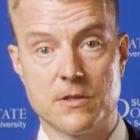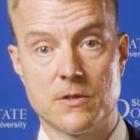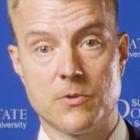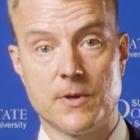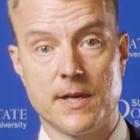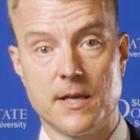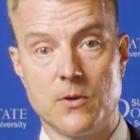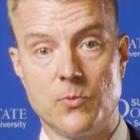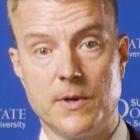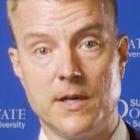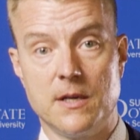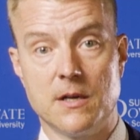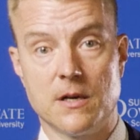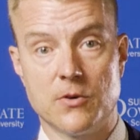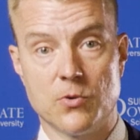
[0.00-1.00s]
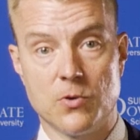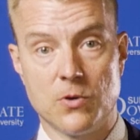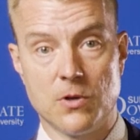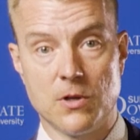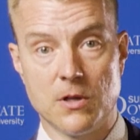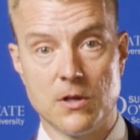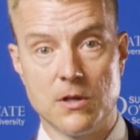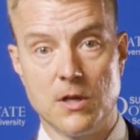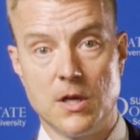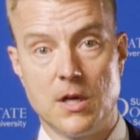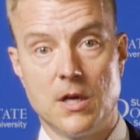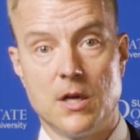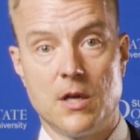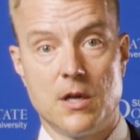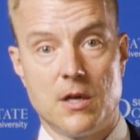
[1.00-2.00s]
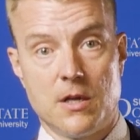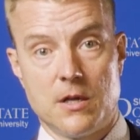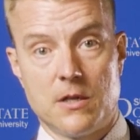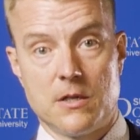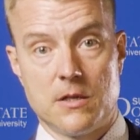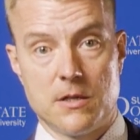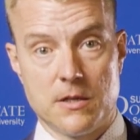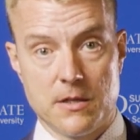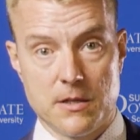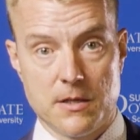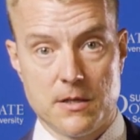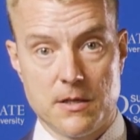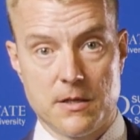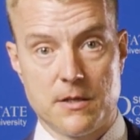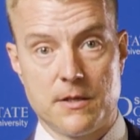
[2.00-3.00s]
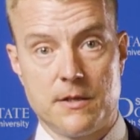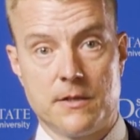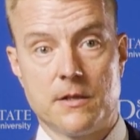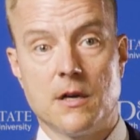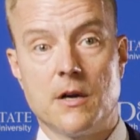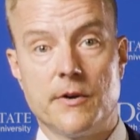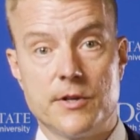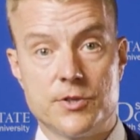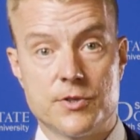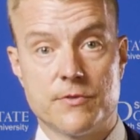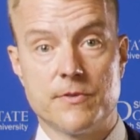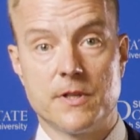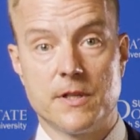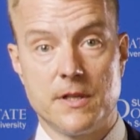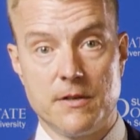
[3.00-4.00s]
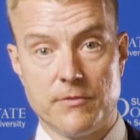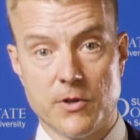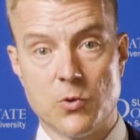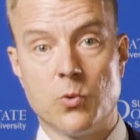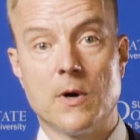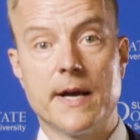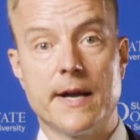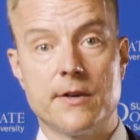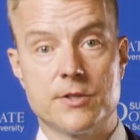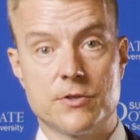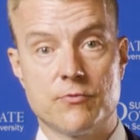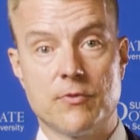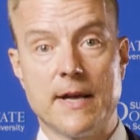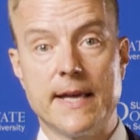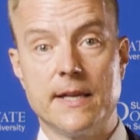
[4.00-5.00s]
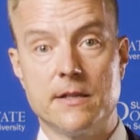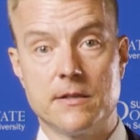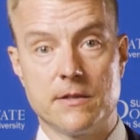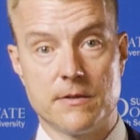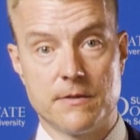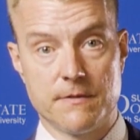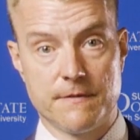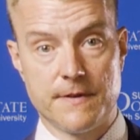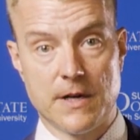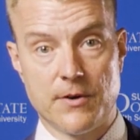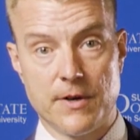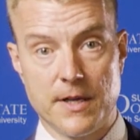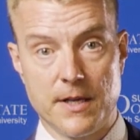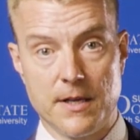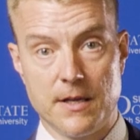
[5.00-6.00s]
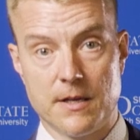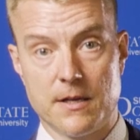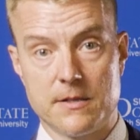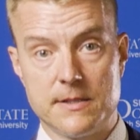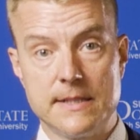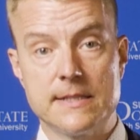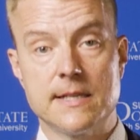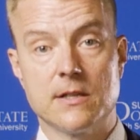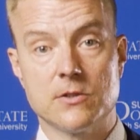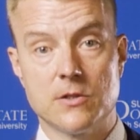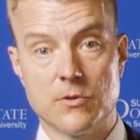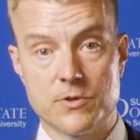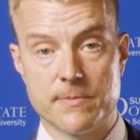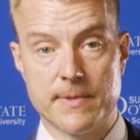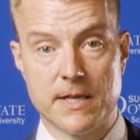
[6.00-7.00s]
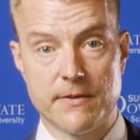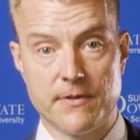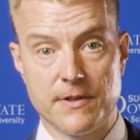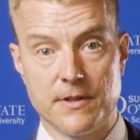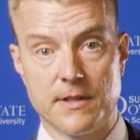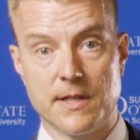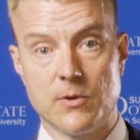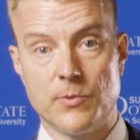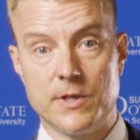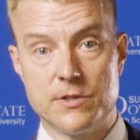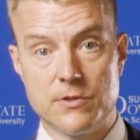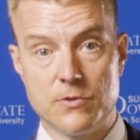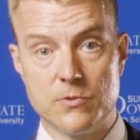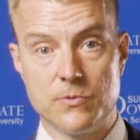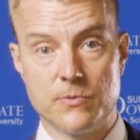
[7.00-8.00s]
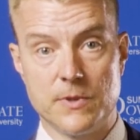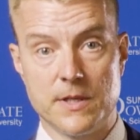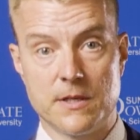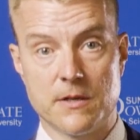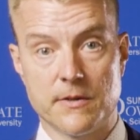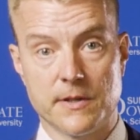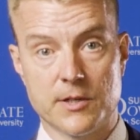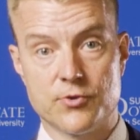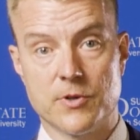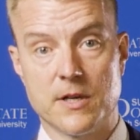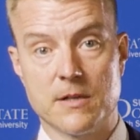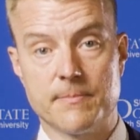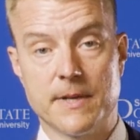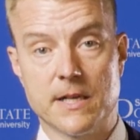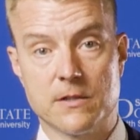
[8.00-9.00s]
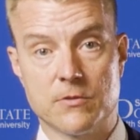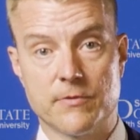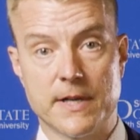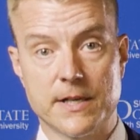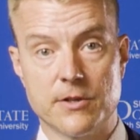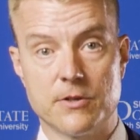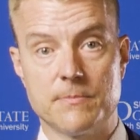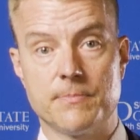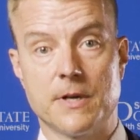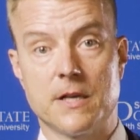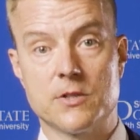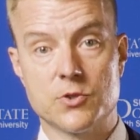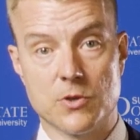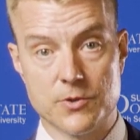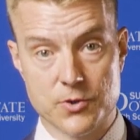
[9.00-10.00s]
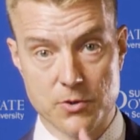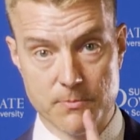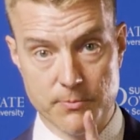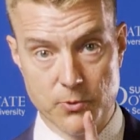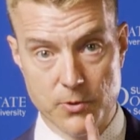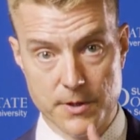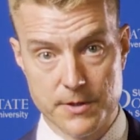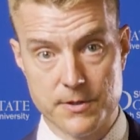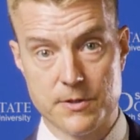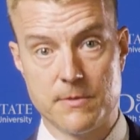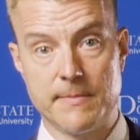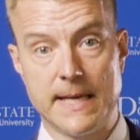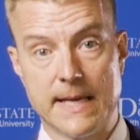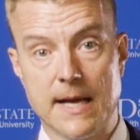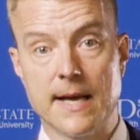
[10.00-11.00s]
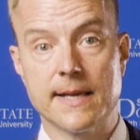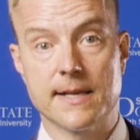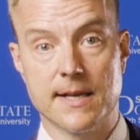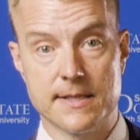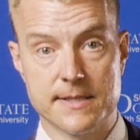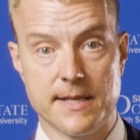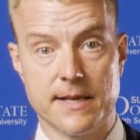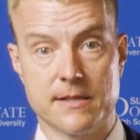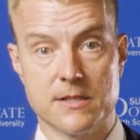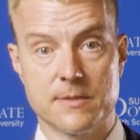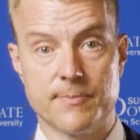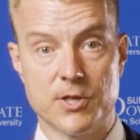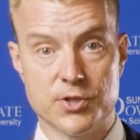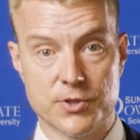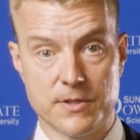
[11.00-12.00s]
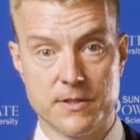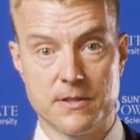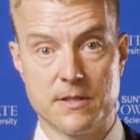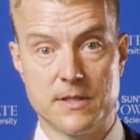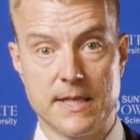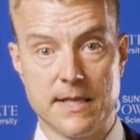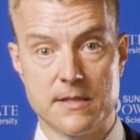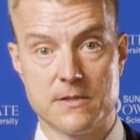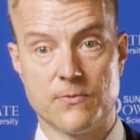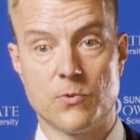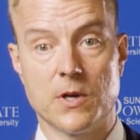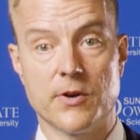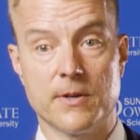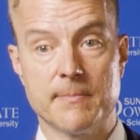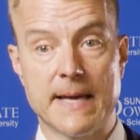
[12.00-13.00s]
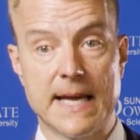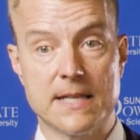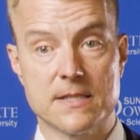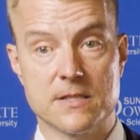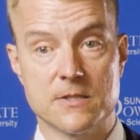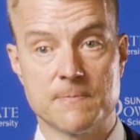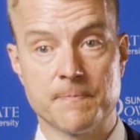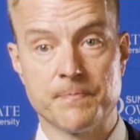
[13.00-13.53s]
Okay, we are all encouraged or really required to write very detailed notes about everything that we do in our electronic medical record, but it's also important to make eye contact, especially in the days of wearing masks.